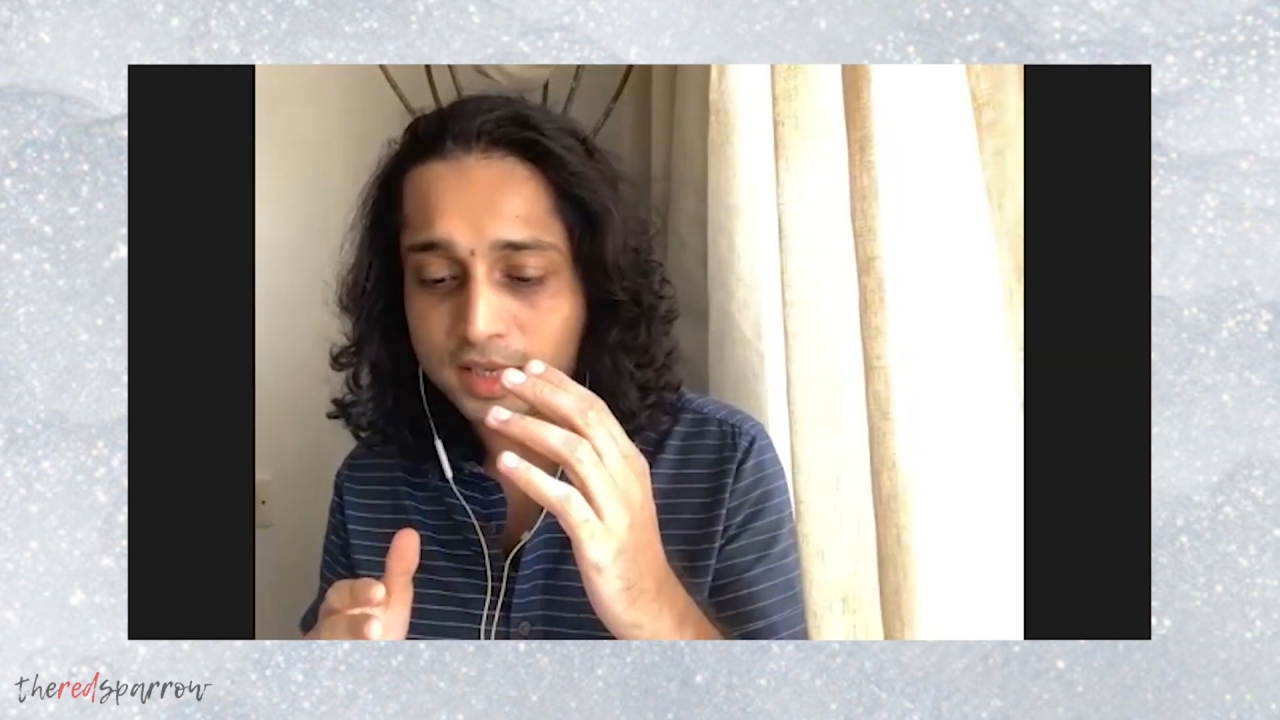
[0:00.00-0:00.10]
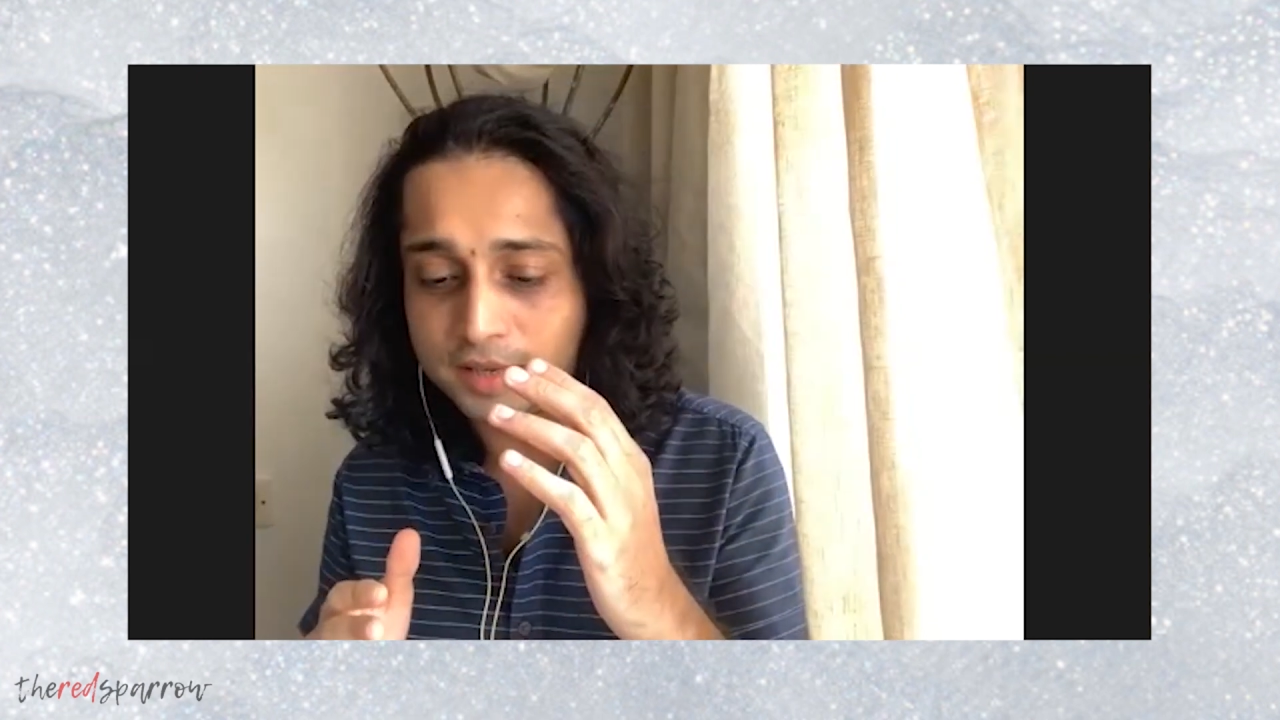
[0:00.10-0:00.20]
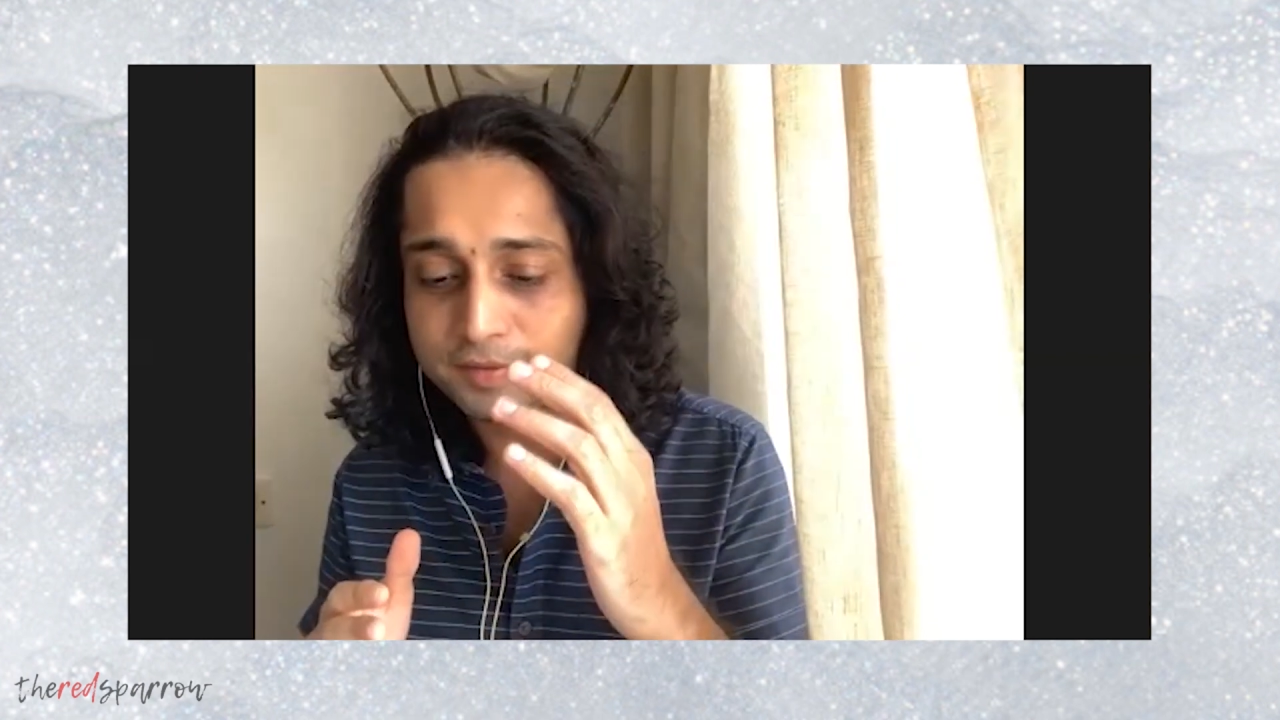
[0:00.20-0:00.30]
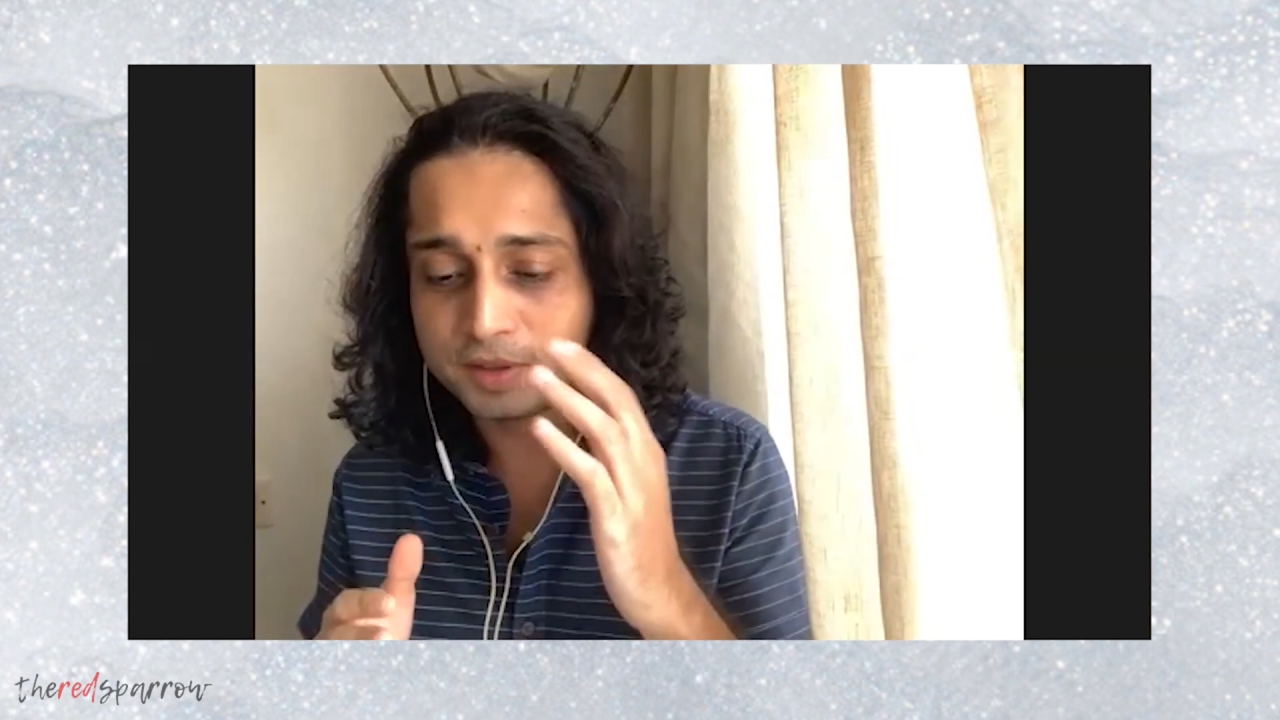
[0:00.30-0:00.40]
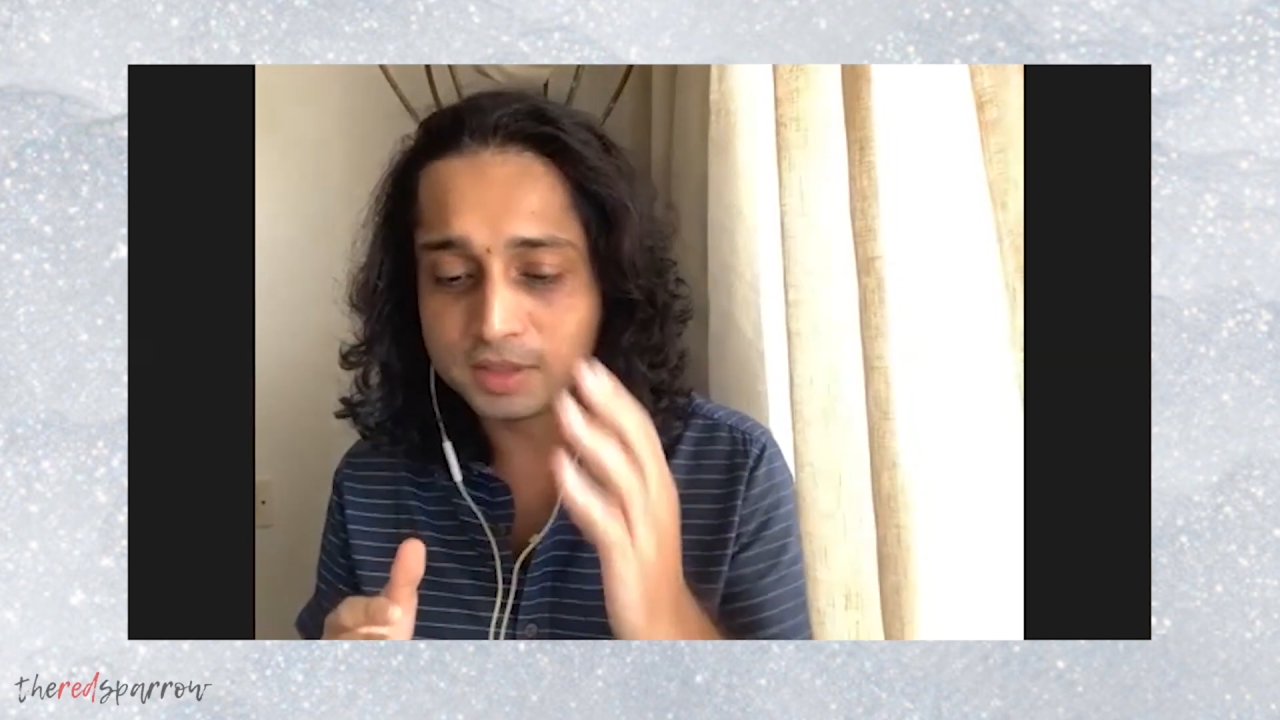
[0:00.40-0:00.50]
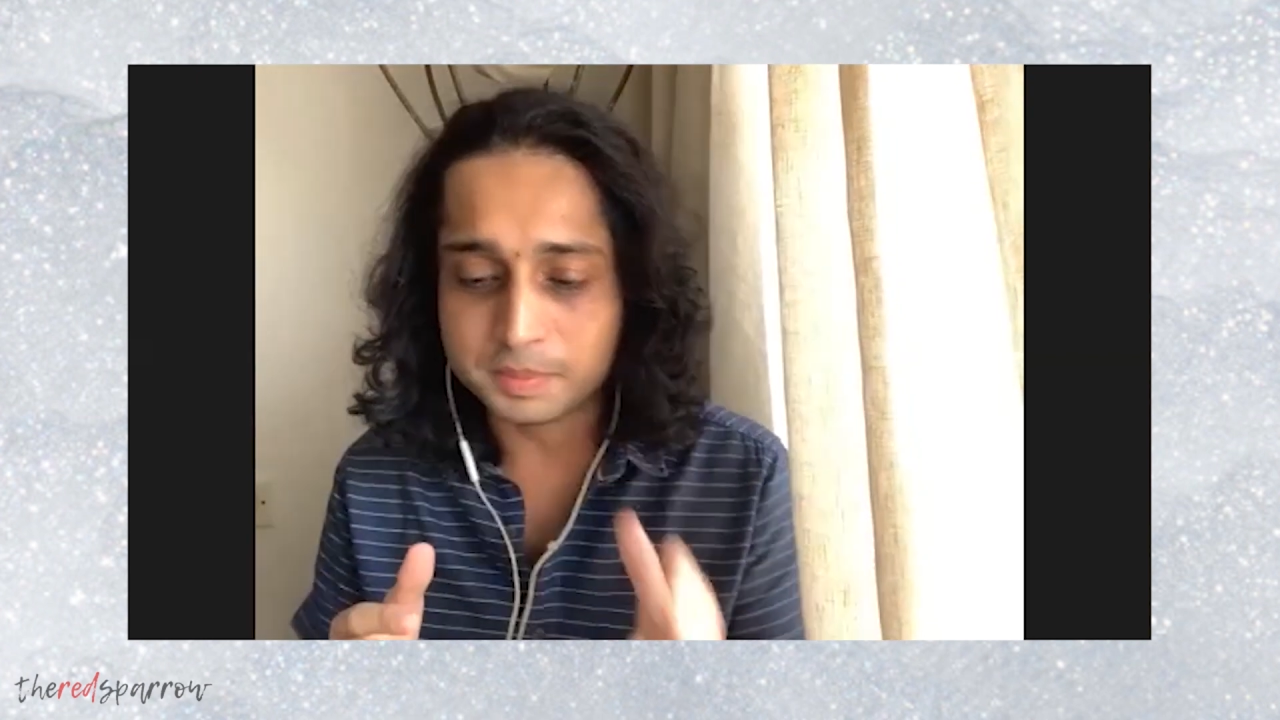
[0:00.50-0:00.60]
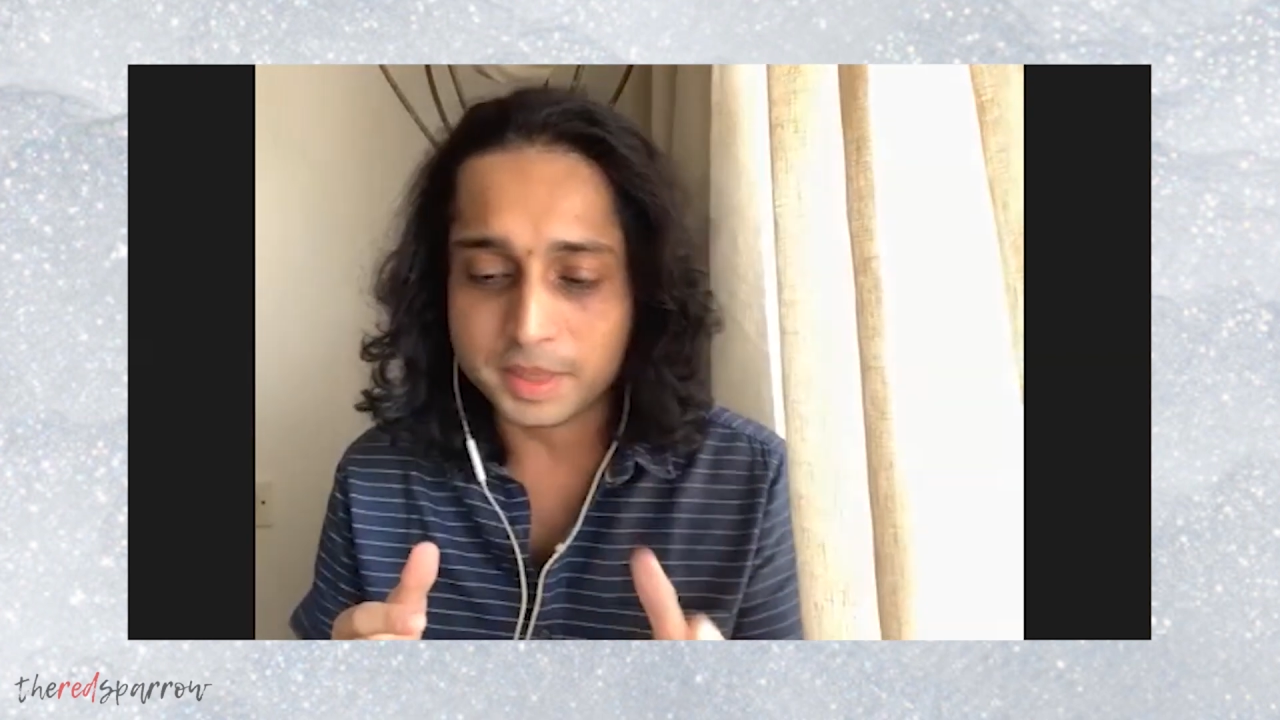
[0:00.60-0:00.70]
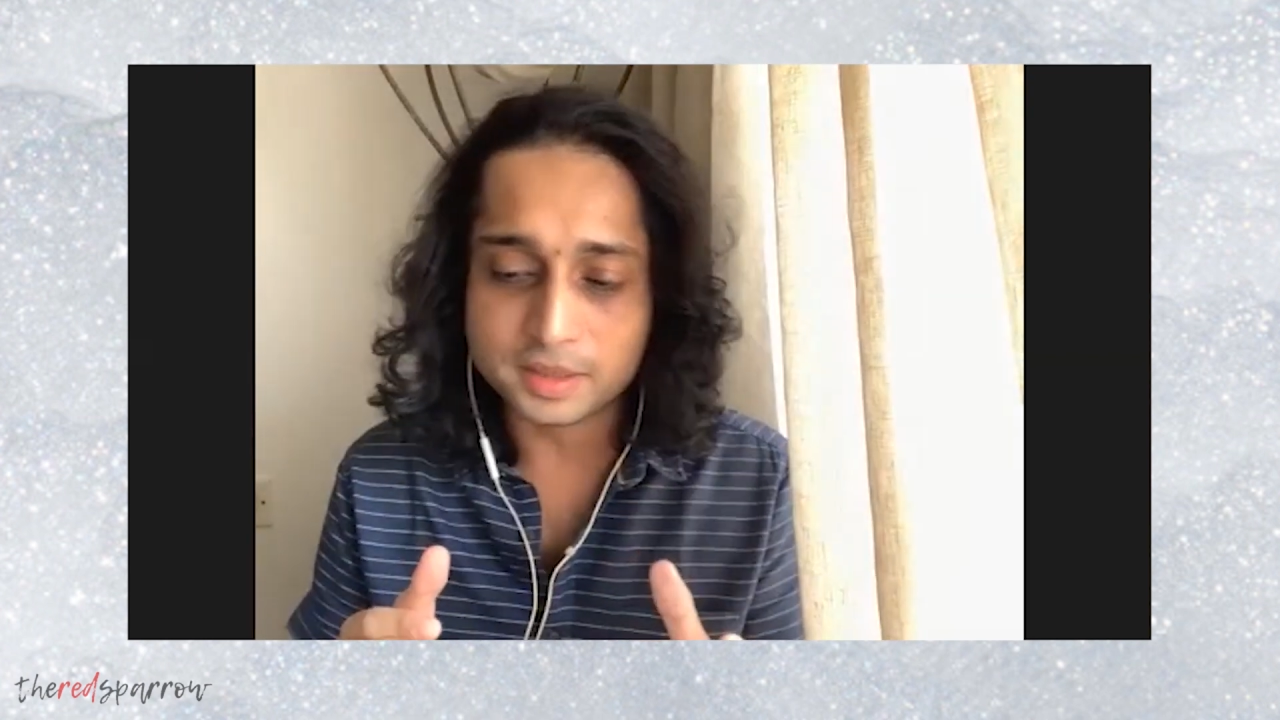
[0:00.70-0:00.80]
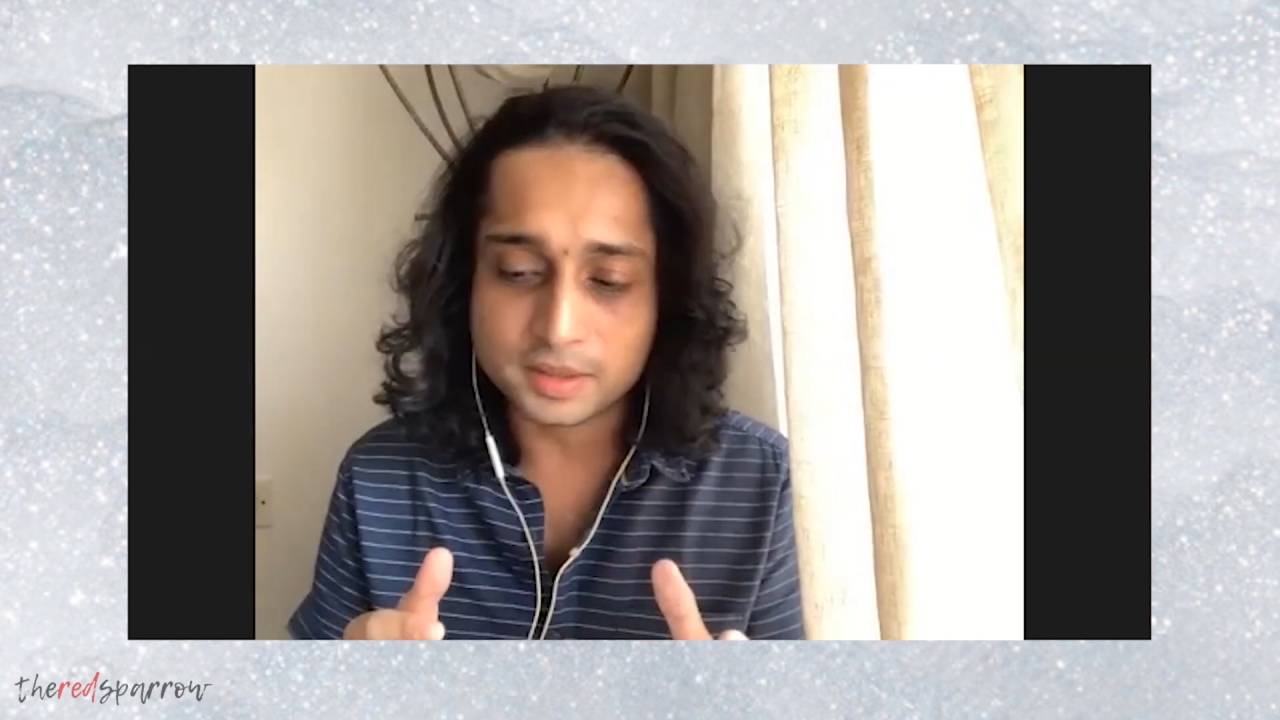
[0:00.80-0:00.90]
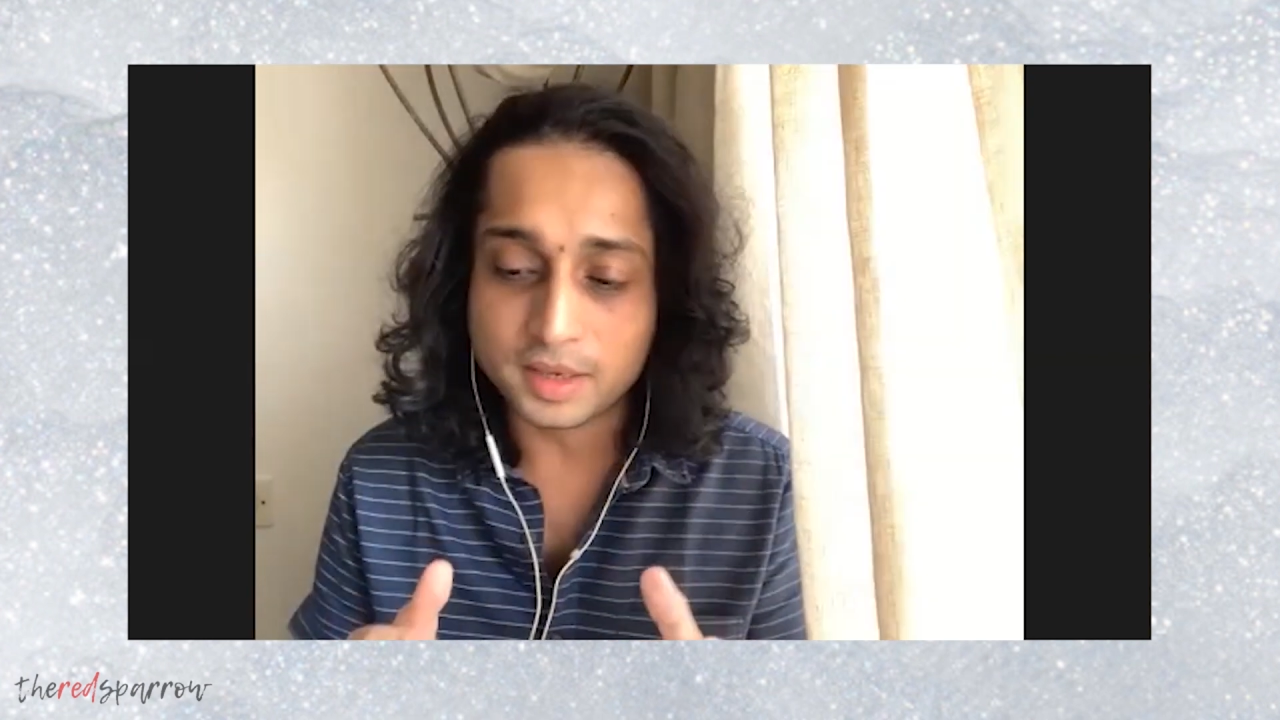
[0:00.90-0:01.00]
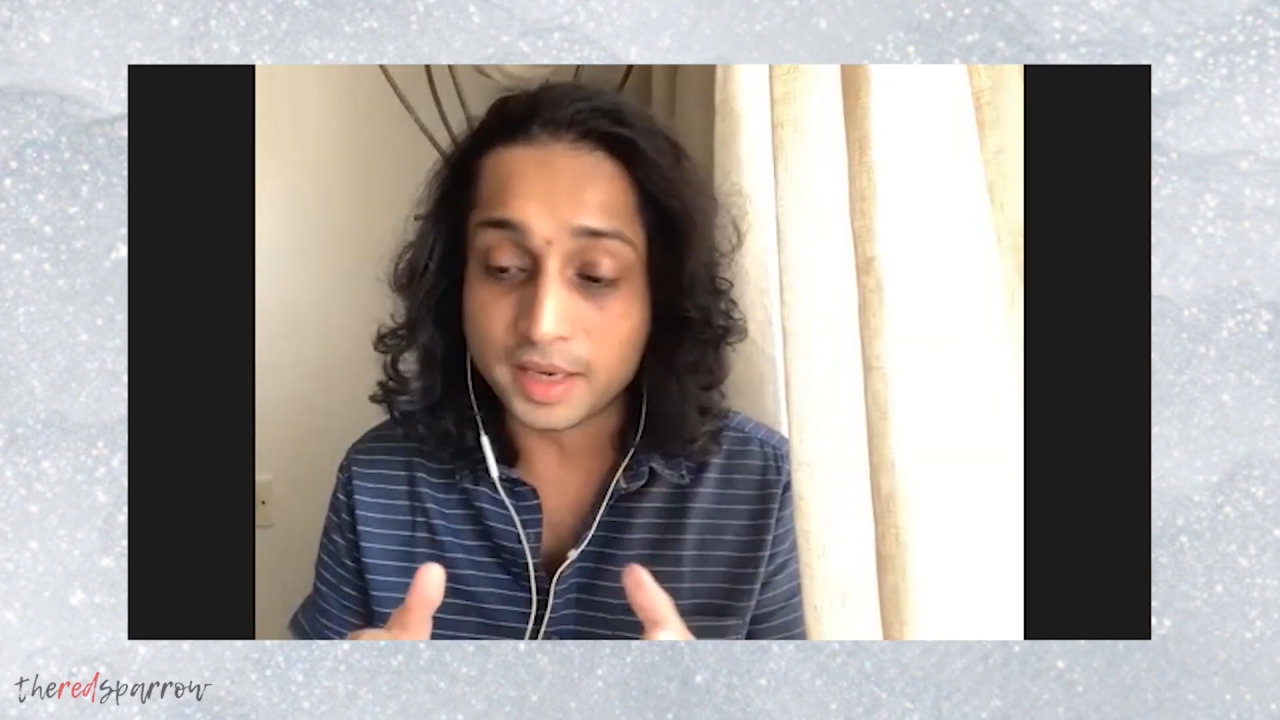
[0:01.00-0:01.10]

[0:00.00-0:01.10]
I first met her,